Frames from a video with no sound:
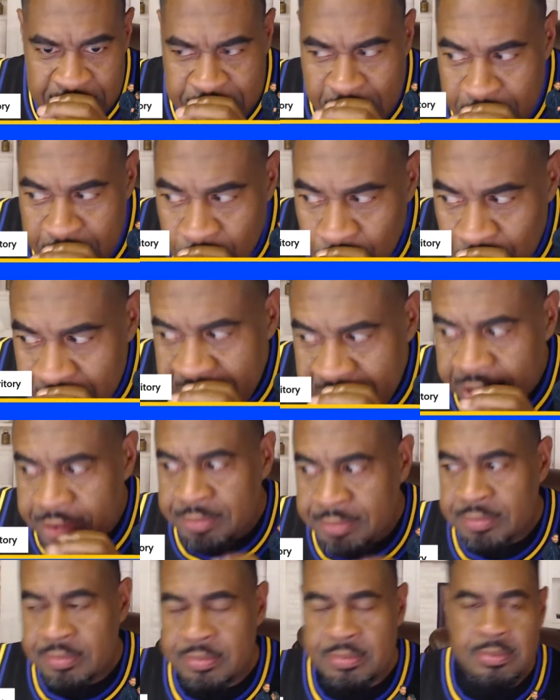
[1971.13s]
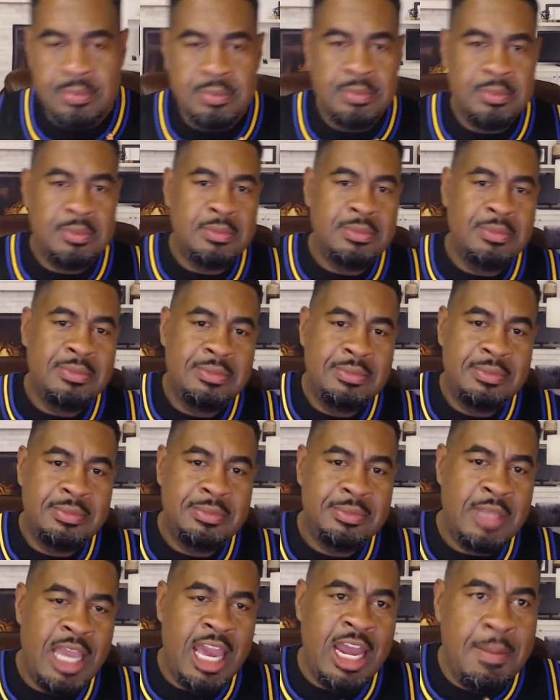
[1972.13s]
Is that correct?
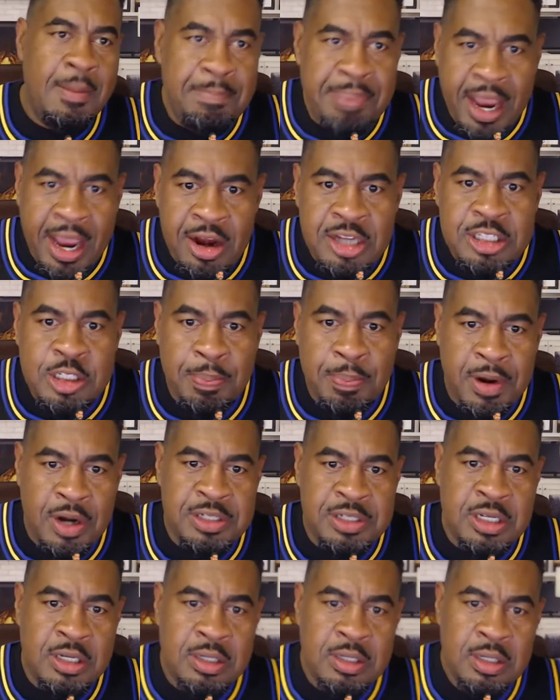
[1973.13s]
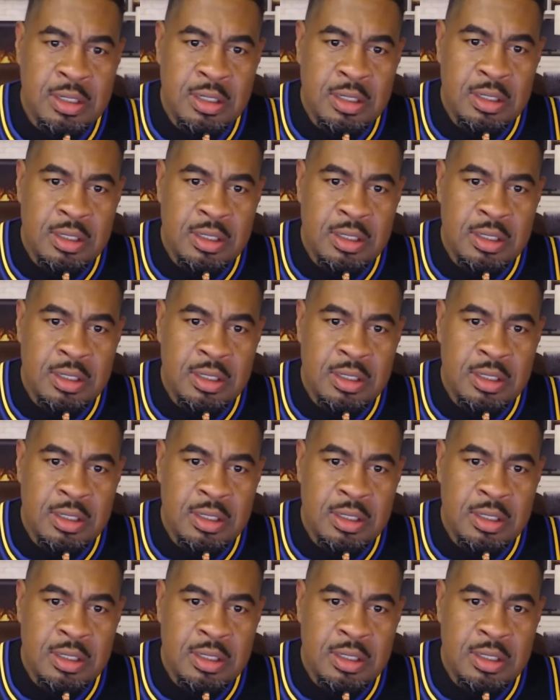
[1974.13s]
And embarrass the person.